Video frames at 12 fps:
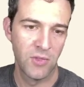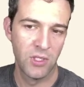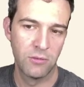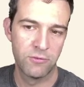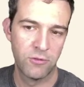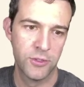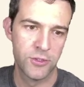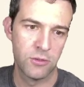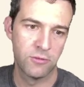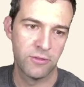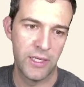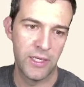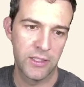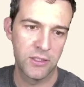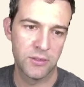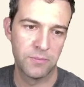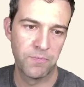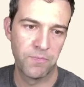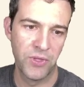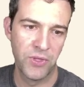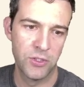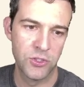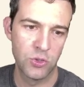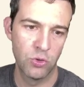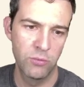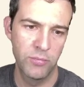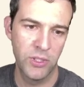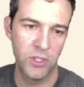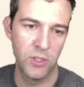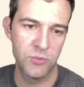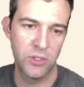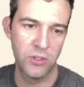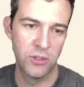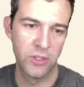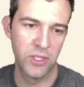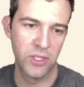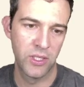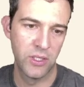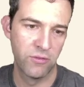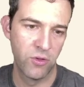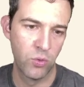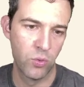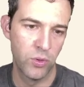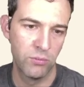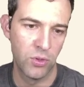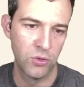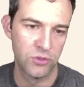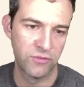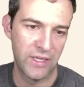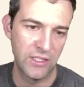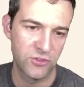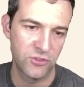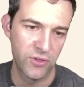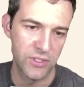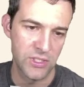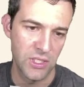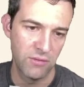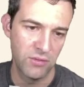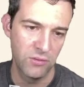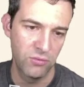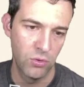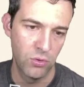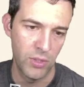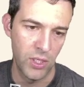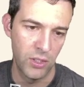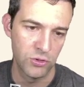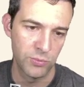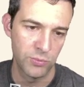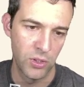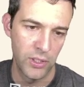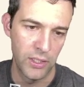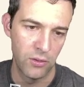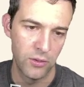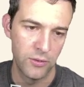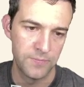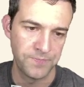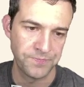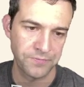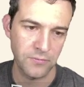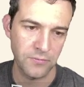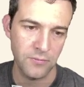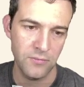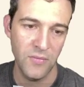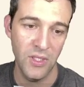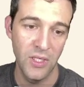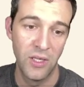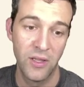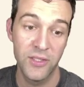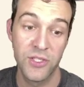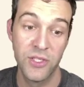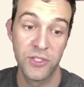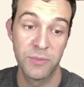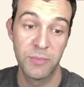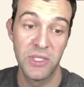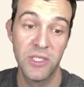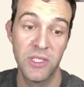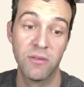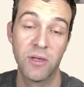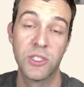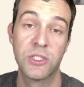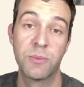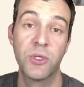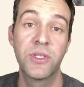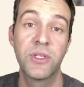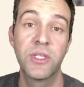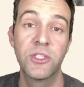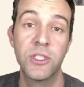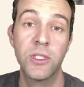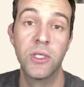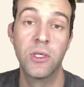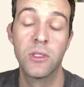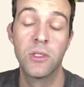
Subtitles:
Frizzle fact: a storm becomes a hurricane if the wind blows faster than 74 miles per hour. That's the speed of a sprinting cheetah.